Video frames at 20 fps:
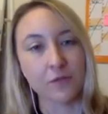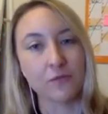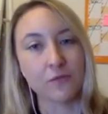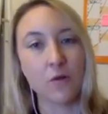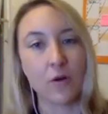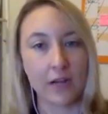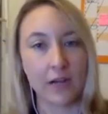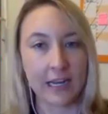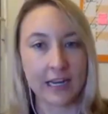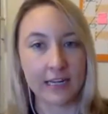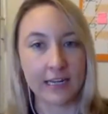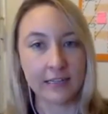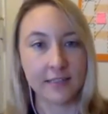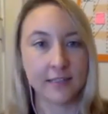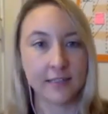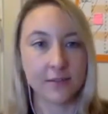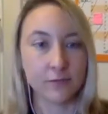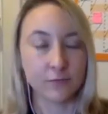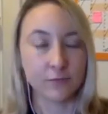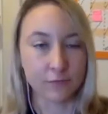of what he'd
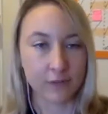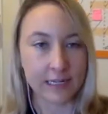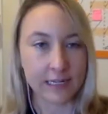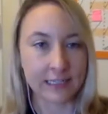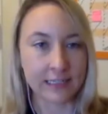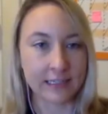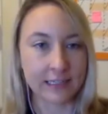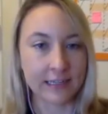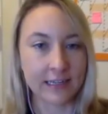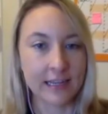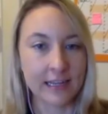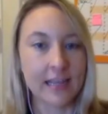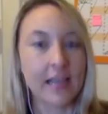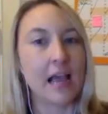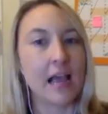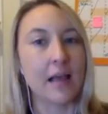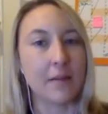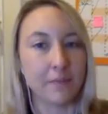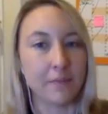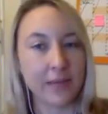written
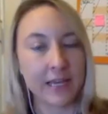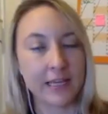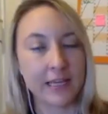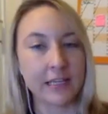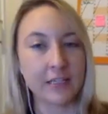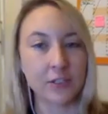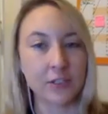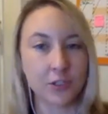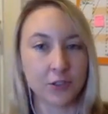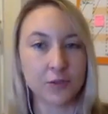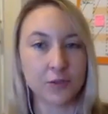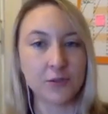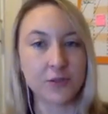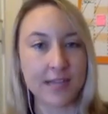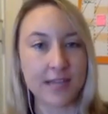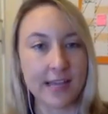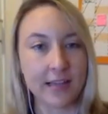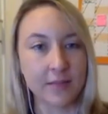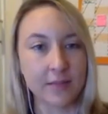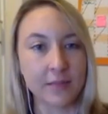and pick and choose
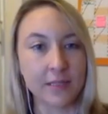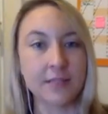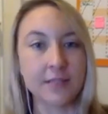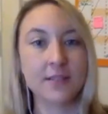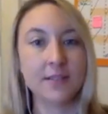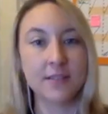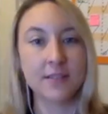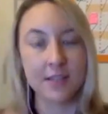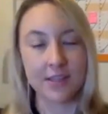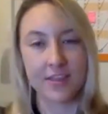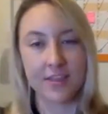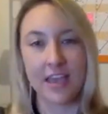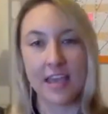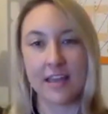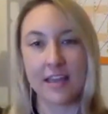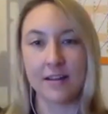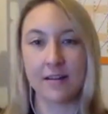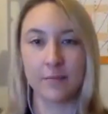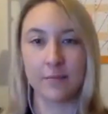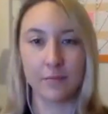elements to
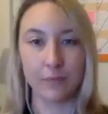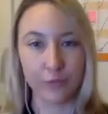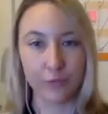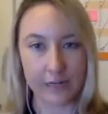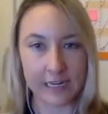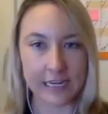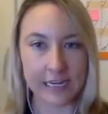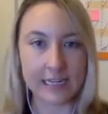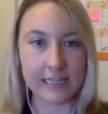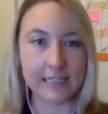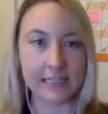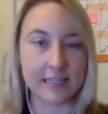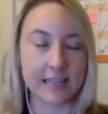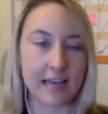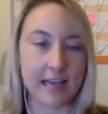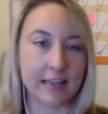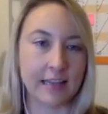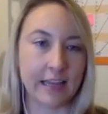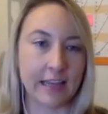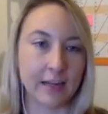then bring into
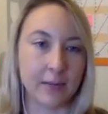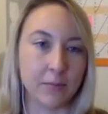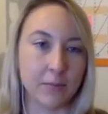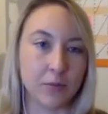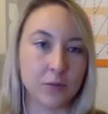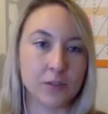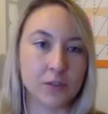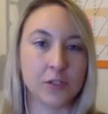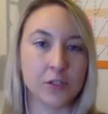that later book.